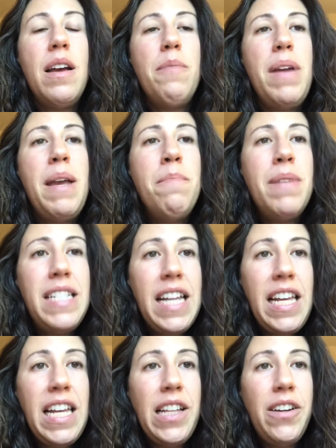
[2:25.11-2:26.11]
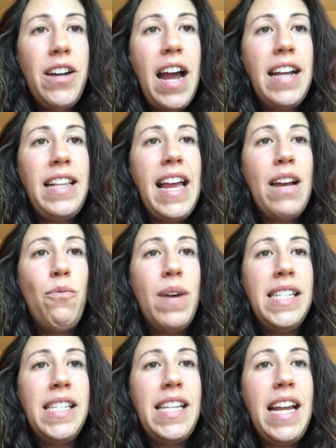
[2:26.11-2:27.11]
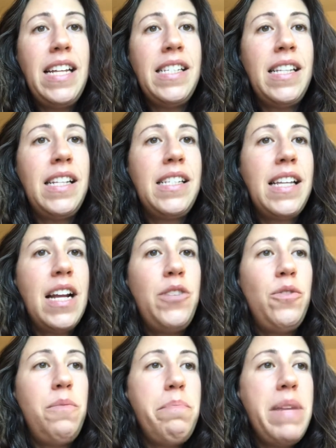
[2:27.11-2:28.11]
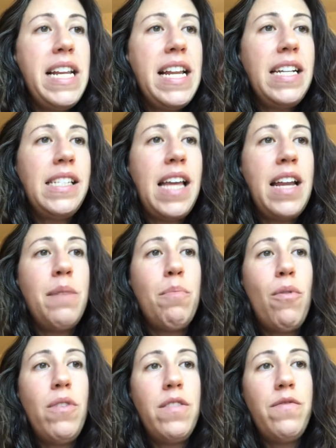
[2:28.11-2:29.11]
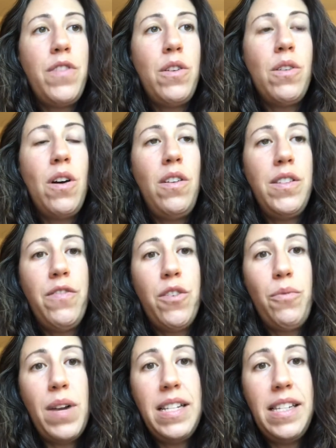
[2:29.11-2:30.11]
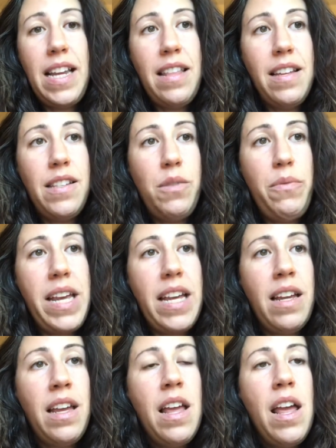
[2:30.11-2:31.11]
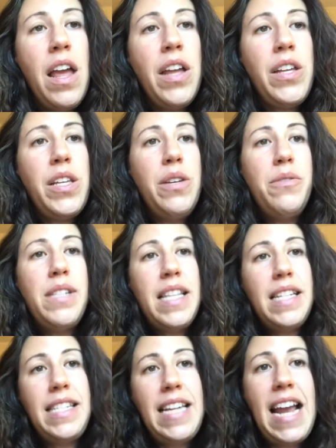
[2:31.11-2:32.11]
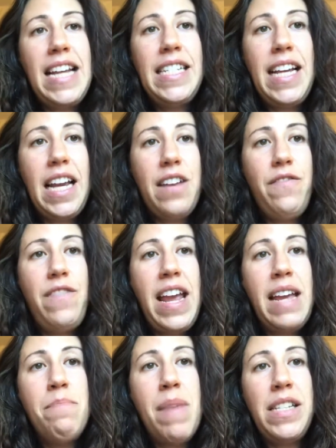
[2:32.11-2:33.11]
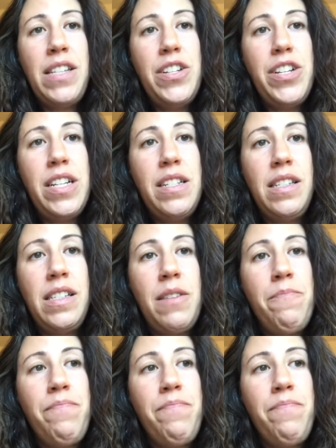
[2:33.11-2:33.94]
In particular, I like Wednesdays. Schedule meetings and important phone calls for Wednesday this week. Use this day to convey messages